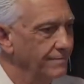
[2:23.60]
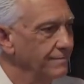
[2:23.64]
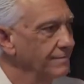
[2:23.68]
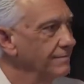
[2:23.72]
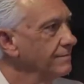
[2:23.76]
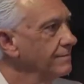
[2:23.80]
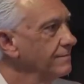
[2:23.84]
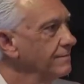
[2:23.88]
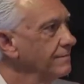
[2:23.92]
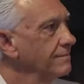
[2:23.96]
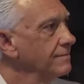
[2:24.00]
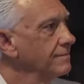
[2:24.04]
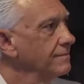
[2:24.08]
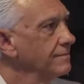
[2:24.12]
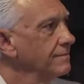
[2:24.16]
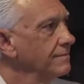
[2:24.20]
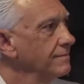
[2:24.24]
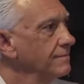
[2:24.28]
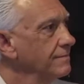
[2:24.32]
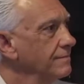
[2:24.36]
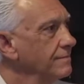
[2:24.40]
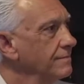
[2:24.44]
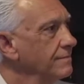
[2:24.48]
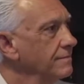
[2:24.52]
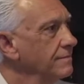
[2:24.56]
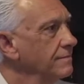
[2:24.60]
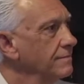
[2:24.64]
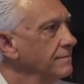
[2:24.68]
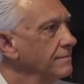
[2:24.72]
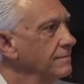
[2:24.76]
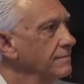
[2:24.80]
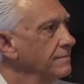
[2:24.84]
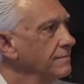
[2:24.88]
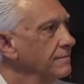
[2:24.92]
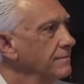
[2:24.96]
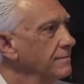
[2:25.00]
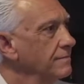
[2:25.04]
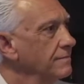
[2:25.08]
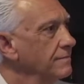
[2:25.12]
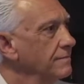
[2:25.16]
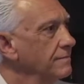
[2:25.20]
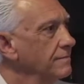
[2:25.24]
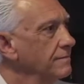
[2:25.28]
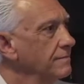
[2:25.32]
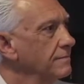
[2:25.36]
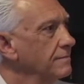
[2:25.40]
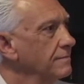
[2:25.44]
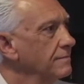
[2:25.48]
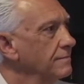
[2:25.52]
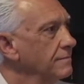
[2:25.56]

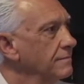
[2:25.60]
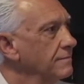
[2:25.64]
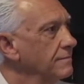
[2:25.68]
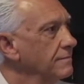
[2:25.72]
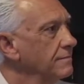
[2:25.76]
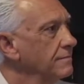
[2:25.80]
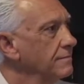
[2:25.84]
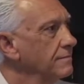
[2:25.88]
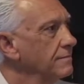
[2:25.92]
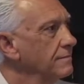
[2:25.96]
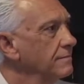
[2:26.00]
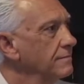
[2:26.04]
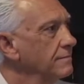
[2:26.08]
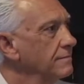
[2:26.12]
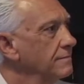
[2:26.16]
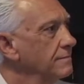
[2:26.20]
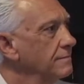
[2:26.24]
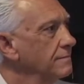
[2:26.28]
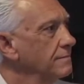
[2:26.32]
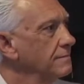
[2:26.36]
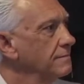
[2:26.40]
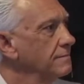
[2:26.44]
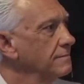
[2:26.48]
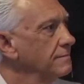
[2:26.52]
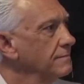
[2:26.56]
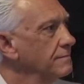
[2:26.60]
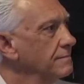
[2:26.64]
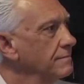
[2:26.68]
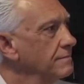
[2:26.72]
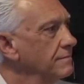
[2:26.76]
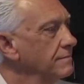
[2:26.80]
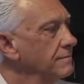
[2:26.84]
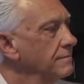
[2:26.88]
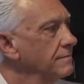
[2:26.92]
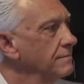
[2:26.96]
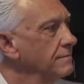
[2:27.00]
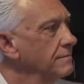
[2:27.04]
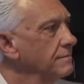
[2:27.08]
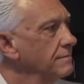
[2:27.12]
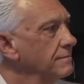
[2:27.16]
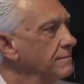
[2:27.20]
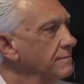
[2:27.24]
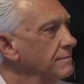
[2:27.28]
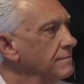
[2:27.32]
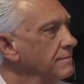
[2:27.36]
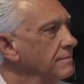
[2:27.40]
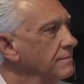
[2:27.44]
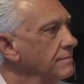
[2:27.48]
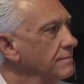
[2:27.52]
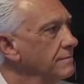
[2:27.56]

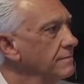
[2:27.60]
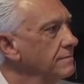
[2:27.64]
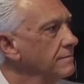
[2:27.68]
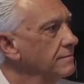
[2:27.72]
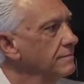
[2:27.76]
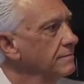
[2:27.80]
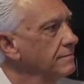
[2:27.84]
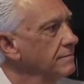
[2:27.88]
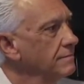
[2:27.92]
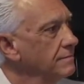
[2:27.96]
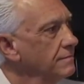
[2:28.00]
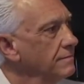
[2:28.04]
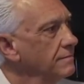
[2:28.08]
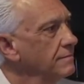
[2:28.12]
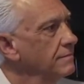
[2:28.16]
(not speaking)